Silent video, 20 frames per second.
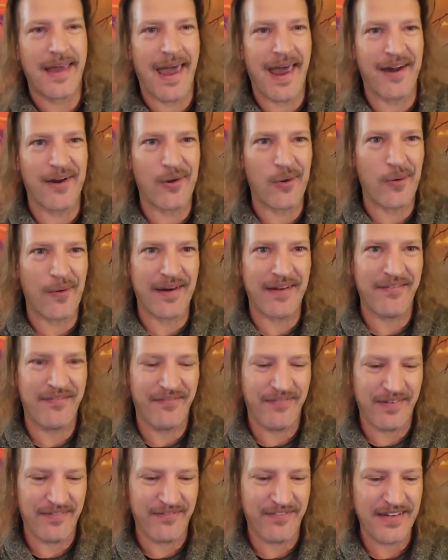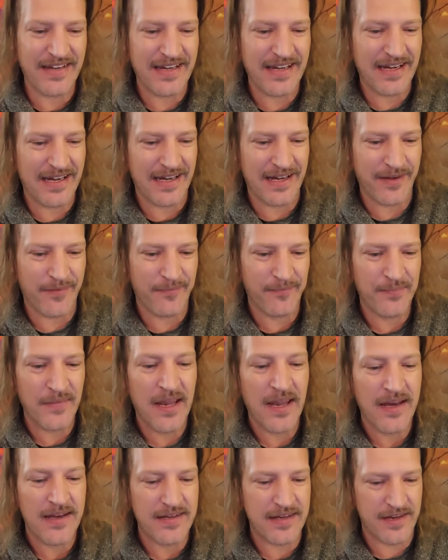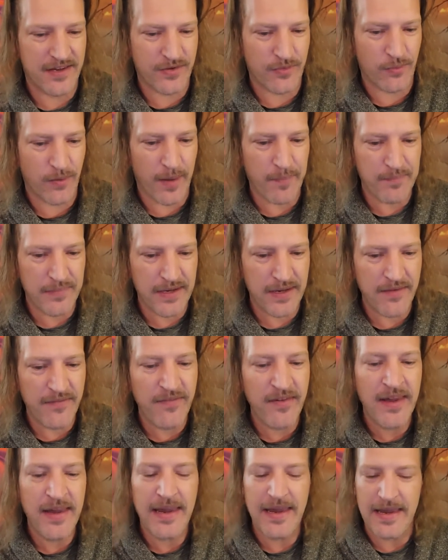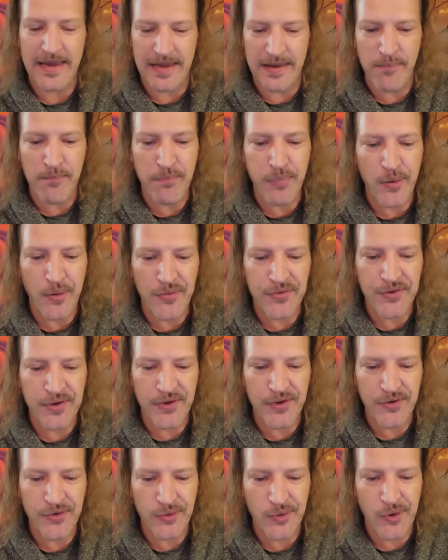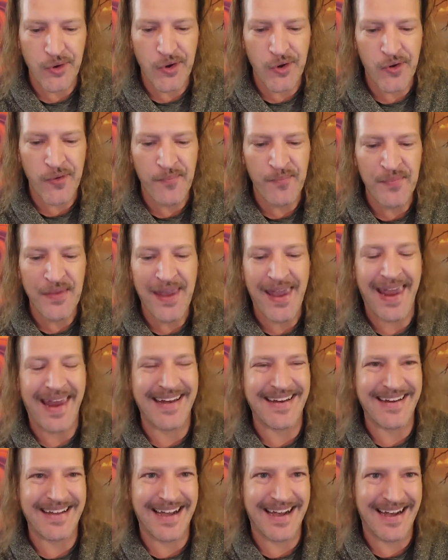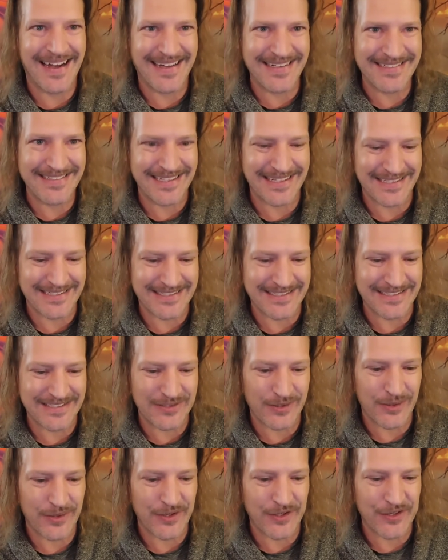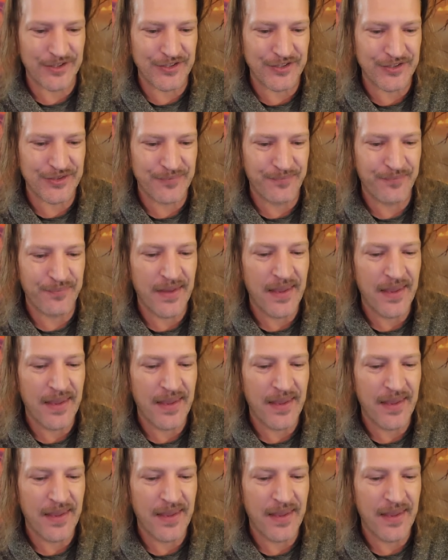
Category fifteen, disruptive, impulse control, and conduct disorders.